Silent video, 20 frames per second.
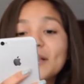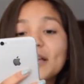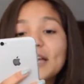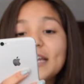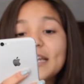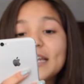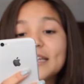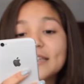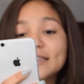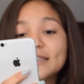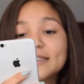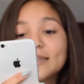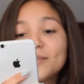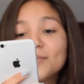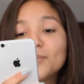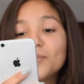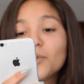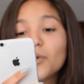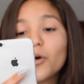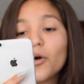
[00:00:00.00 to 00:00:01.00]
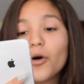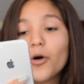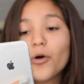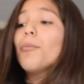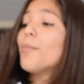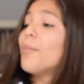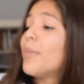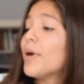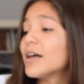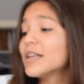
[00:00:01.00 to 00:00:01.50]
plain and
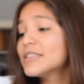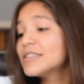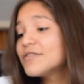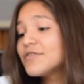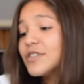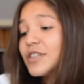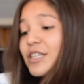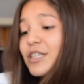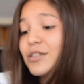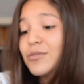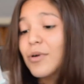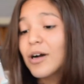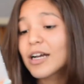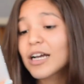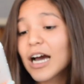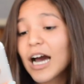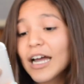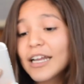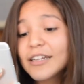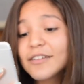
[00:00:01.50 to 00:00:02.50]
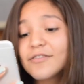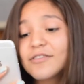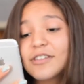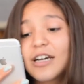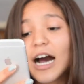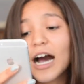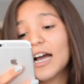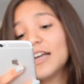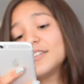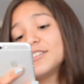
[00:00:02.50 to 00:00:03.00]
simple BuzzFeed, what kind of
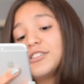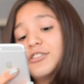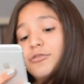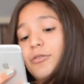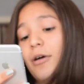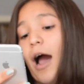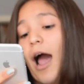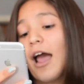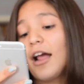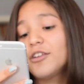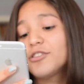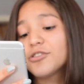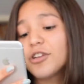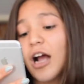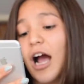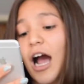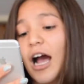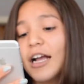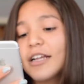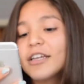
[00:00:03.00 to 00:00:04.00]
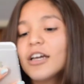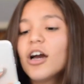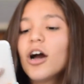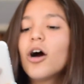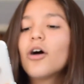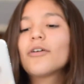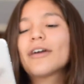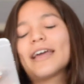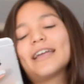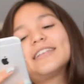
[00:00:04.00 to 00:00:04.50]
guys do I attract?
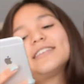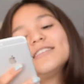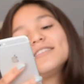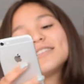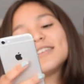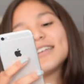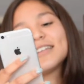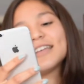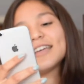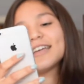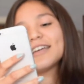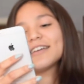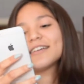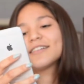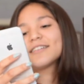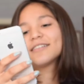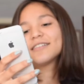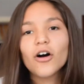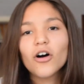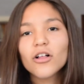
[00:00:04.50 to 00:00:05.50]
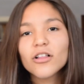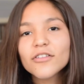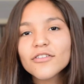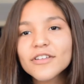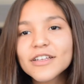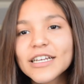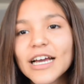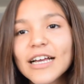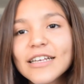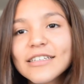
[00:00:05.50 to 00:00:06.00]
Okay, just kidding. All
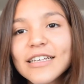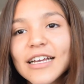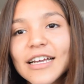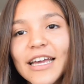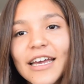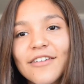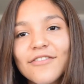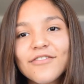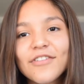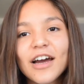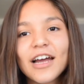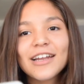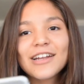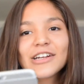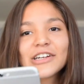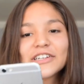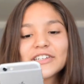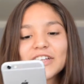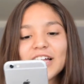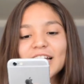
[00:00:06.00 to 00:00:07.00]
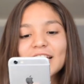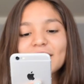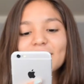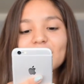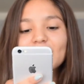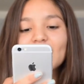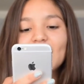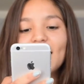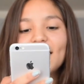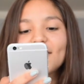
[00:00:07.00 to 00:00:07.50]
the tests I can find are like,
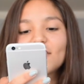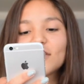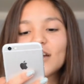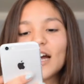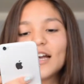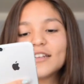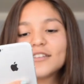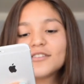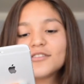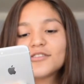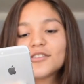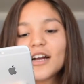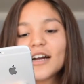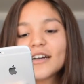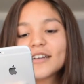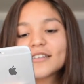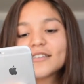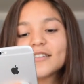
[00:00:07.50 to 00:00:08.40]
what kind of guys you attract,